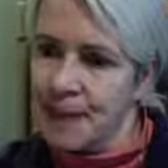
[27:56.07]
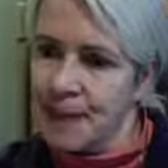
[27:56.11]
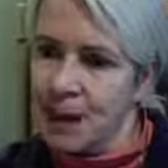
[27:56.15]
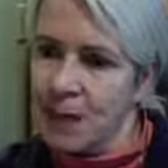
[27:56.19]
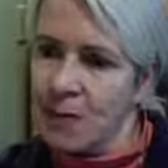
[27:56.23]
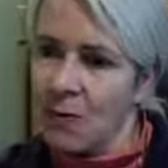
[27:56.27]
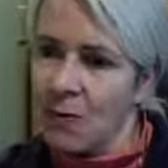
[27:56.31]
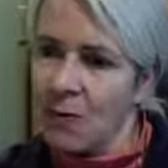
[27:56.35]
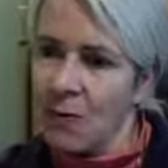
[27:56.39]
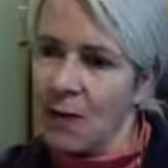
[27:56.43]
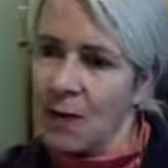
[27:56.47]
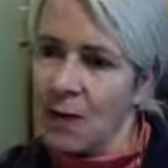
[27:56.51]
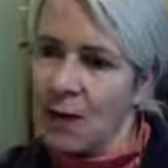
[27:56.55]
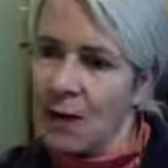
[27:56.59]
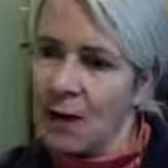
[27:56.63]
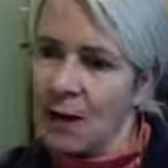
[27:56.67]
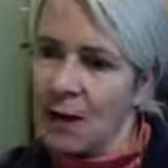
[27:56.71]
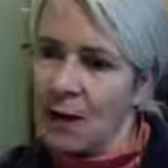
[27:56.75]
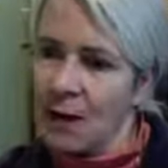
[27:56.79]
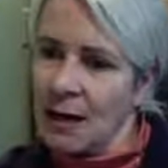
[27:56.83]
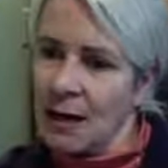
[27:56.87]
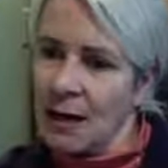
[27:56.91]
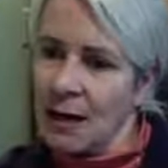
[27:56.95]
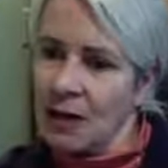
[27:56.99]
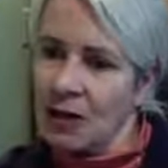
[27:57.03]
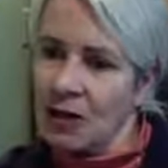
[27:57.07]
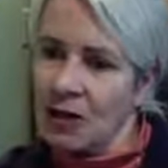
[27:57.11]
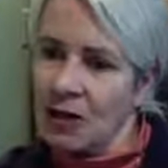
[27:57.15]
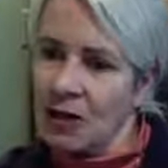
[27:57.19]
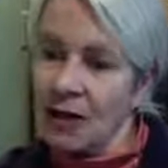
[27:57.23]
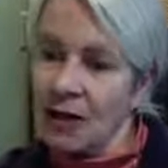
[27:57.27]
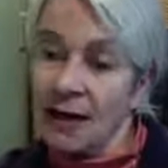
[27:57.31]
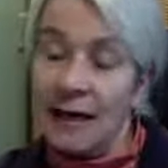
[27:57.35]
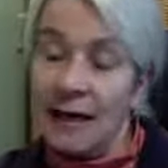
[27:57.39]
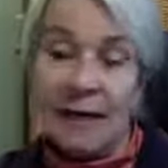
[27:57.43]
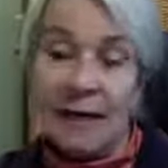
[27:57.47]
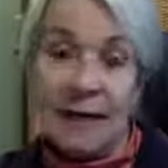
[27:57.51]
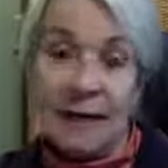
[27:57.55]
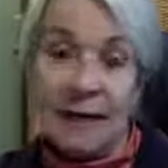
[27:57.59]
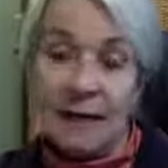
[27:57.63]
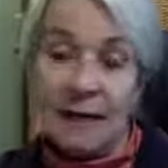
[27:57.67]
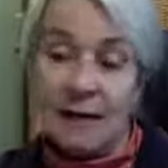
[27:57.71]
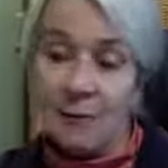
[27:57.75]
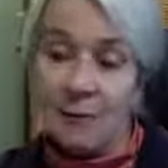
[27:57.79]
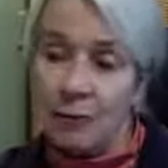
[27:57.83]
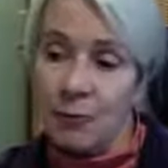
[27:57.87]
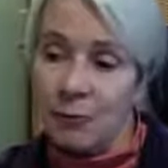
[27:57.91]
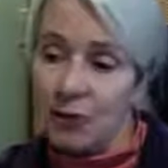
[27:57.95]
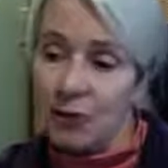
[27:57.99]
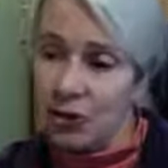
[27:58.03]
Oh,
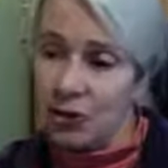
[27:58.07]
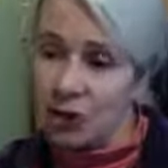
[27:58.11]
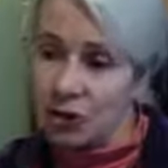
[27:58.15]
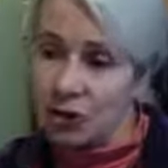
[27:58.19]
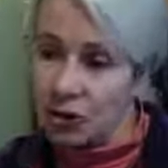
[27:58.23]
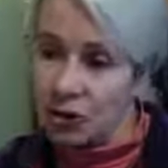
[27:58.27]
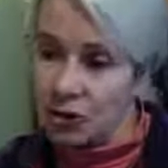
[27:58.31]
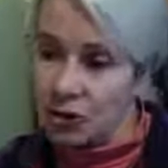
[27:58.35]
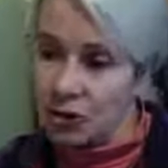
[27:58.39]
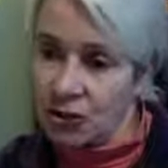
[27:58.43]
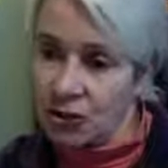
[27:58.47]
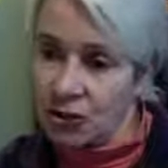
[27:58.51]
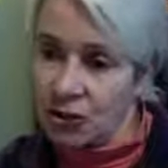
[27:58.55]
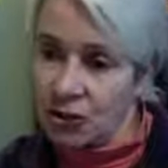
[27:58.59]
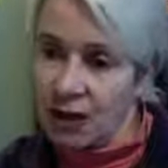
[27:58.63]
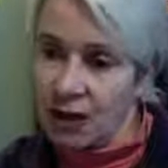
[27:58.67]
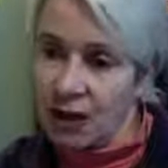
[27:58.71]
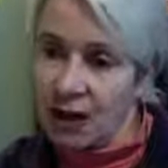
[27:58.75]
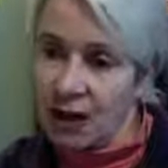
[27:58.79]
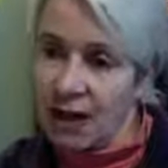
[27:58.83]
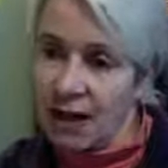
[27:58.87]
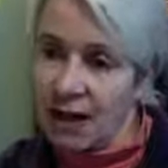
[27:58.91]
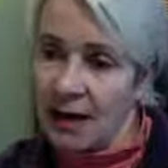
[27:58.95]
Darlene puts her